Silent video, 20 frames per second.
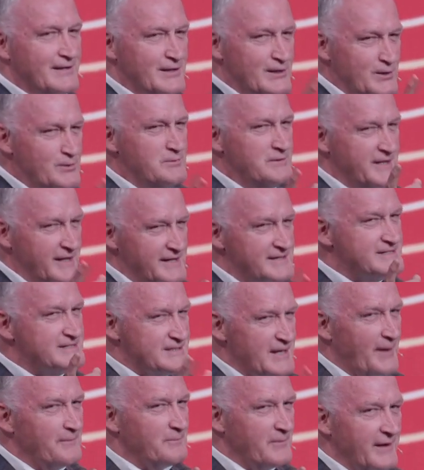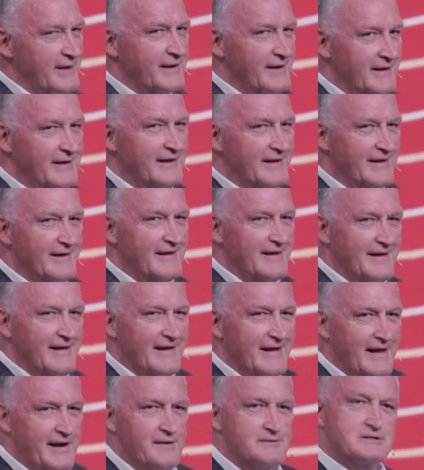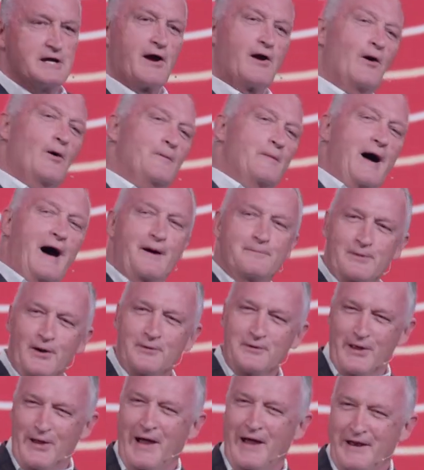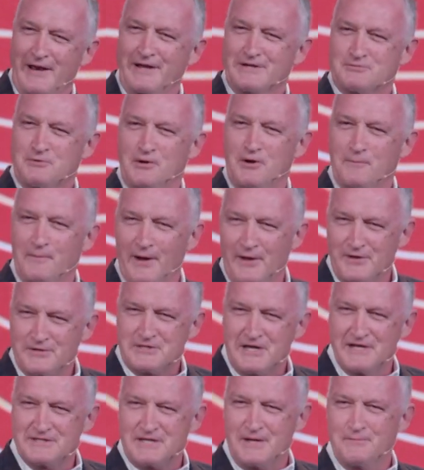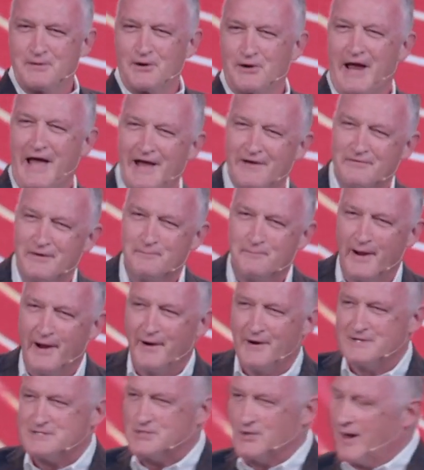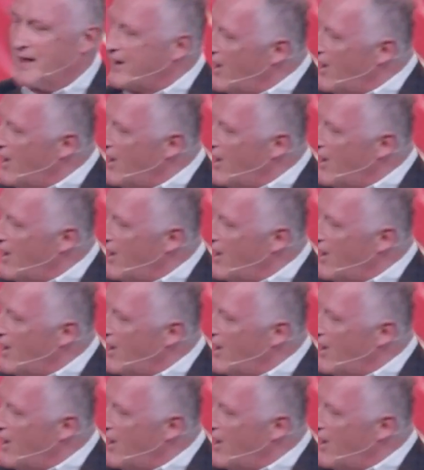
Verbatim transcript: You did something. And he's like, Oh, mom, don't you know how it is when your mother says something? You're kind of embarrassed. You're